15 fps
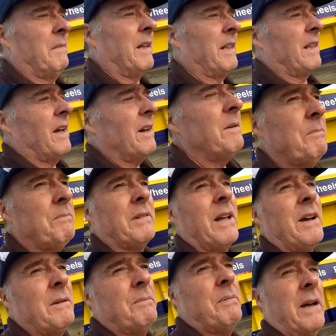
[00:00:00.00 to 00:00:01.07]

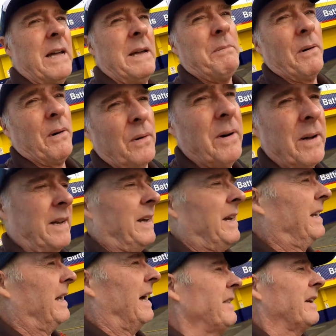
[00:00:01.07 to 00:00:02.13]
lot of people
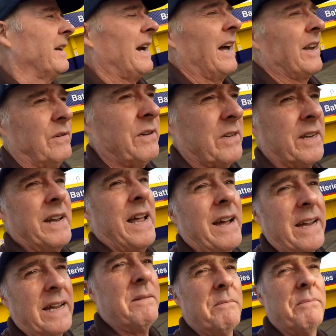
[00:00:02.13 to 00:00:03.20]
in other countries are now
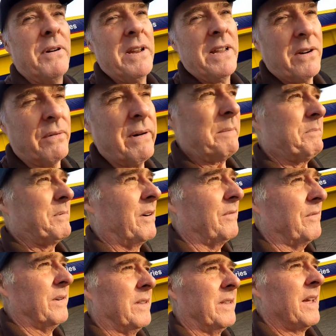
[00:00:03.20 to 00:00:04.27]
getting pretty crapped off
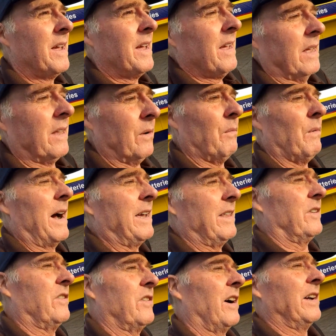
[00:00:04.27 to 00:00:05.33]
with the way
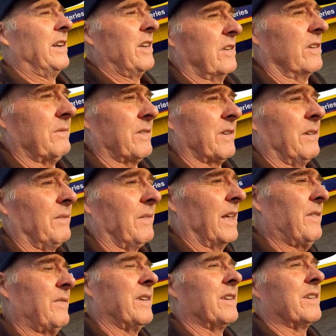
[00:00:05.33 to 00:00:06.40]
the Chinese have sort of
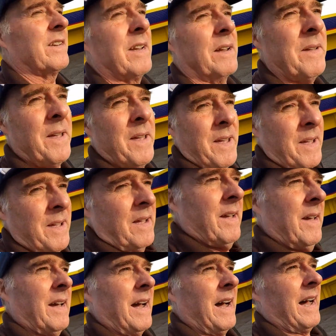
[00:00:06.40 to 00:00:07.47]
left us
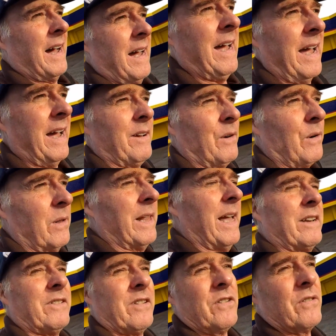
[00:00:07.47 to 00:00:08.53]
all
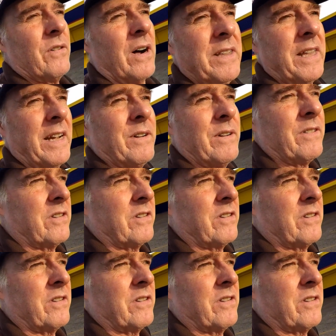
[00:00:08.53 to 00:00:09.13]
out to dry. They could have